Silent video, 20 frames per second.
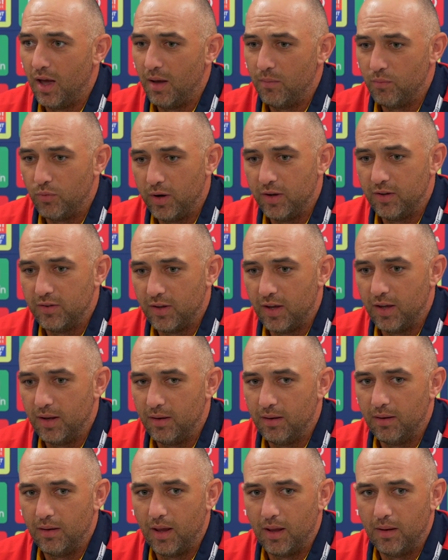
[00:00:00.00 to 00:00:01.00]
reset
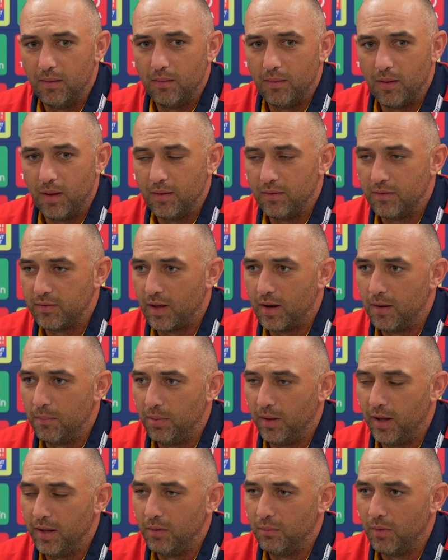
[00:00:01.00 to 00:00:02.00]
and started
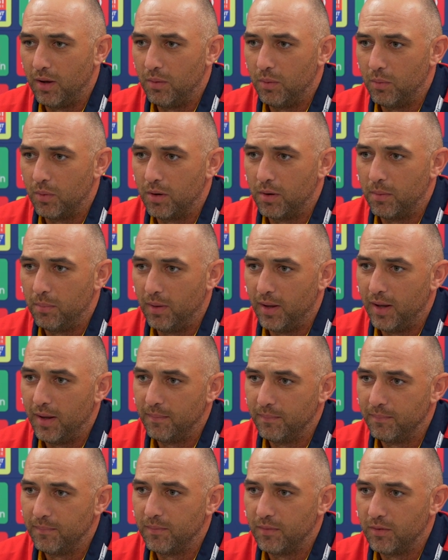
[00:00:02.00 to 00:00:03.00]
playing the way we wanted to play.
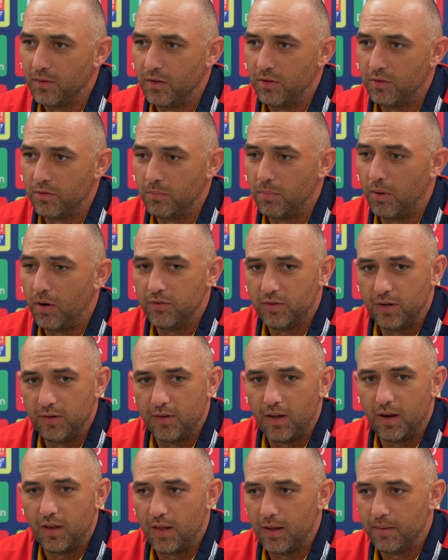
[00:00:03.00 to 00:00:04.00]
So there's some
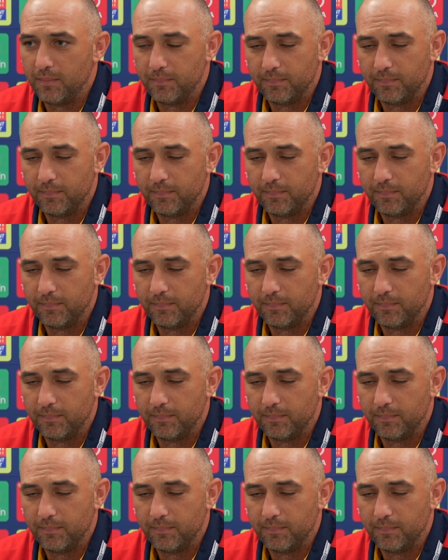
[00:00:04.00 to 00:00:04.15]
positives out of that.